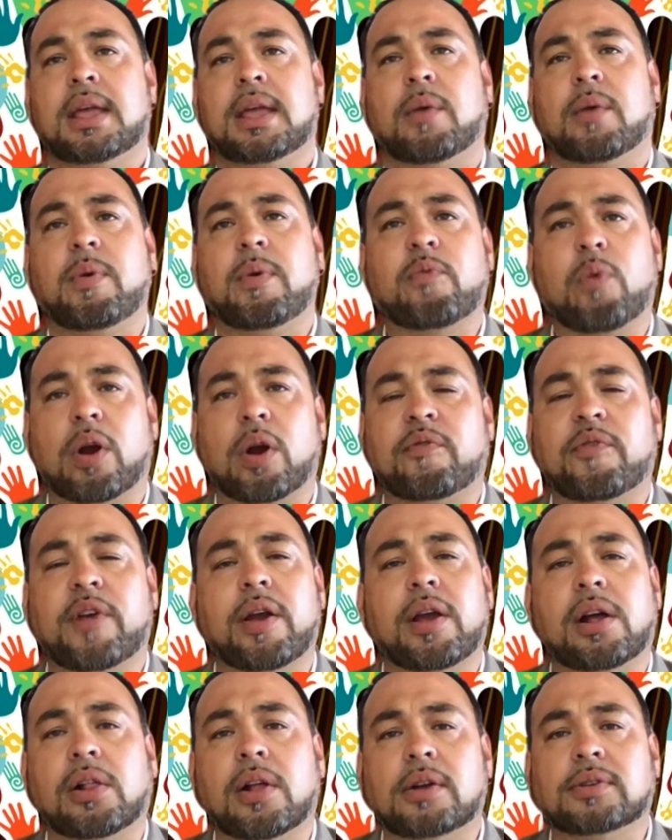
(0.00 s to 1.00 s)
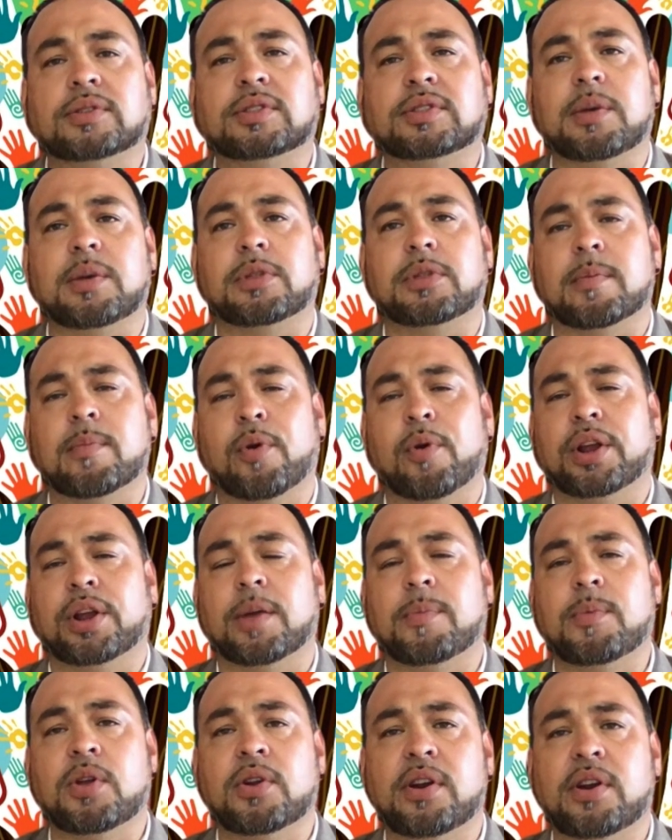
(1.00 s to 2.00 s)
We've worked very closely with the Marin
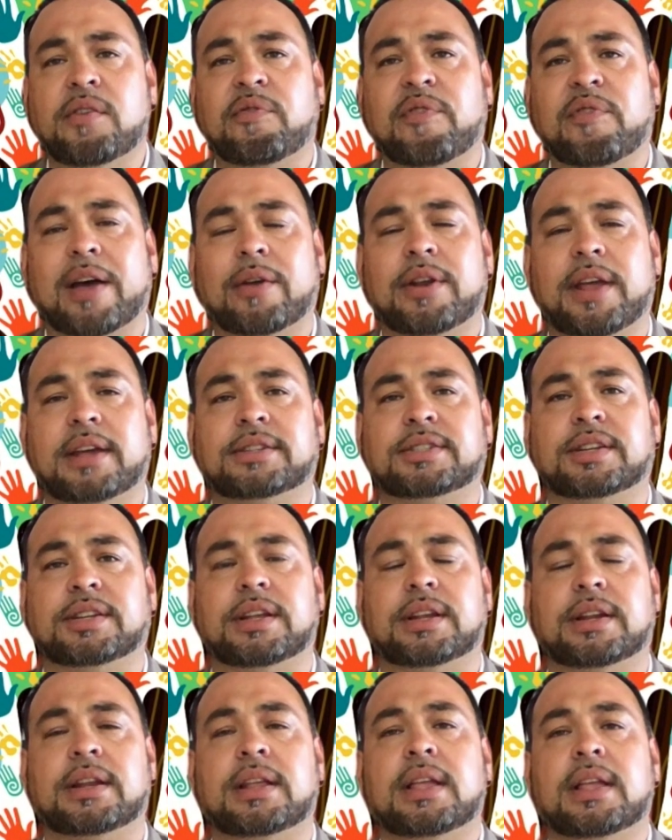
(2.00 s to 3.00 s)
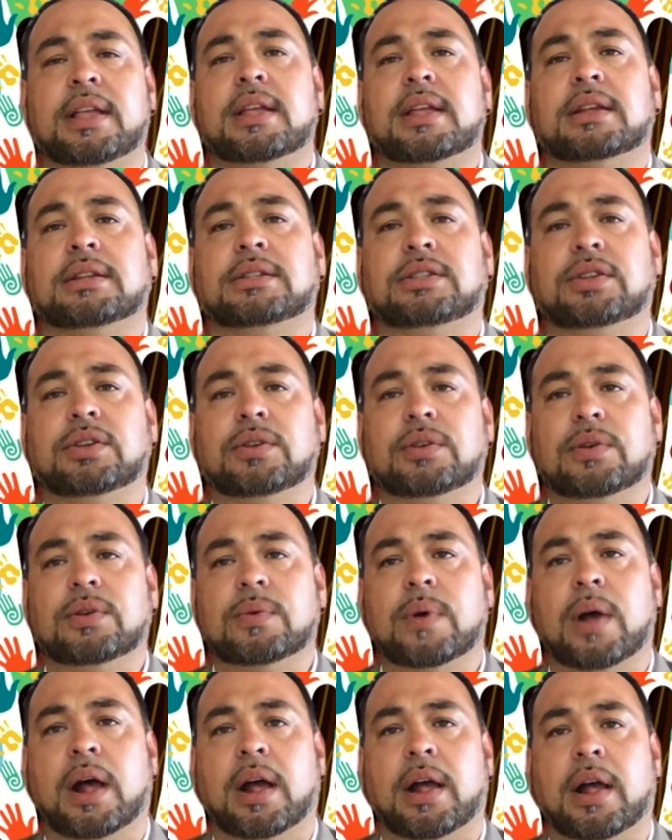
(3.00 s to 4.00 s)
Community Foundation
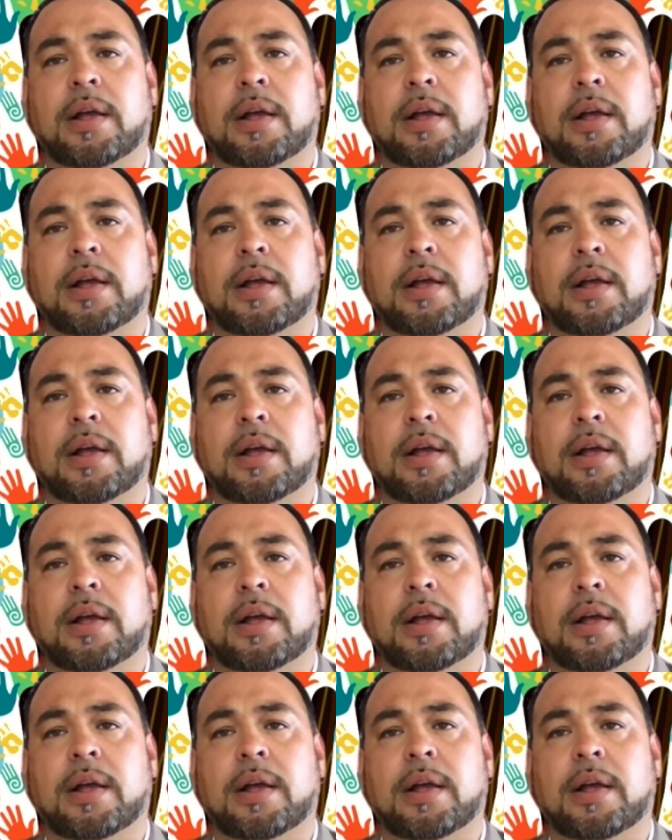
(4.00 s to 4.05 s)
to